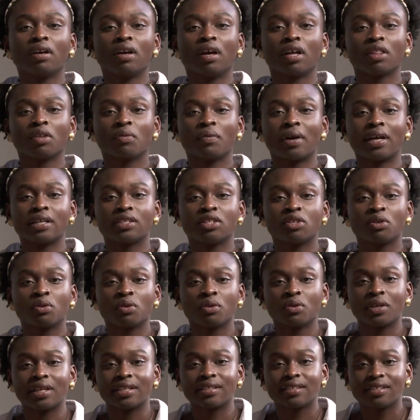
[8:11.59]
otherwise
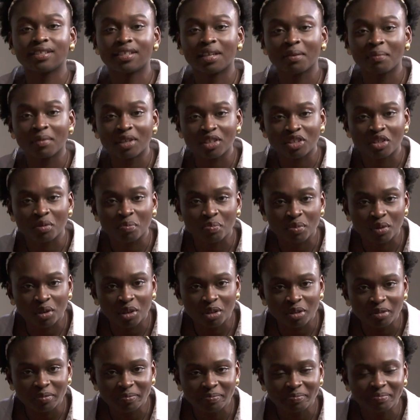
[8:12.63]
known as Timnit
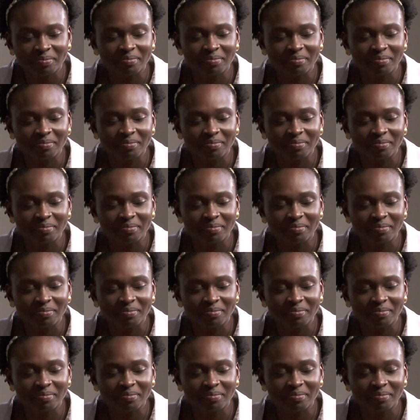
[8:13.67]
Gebru.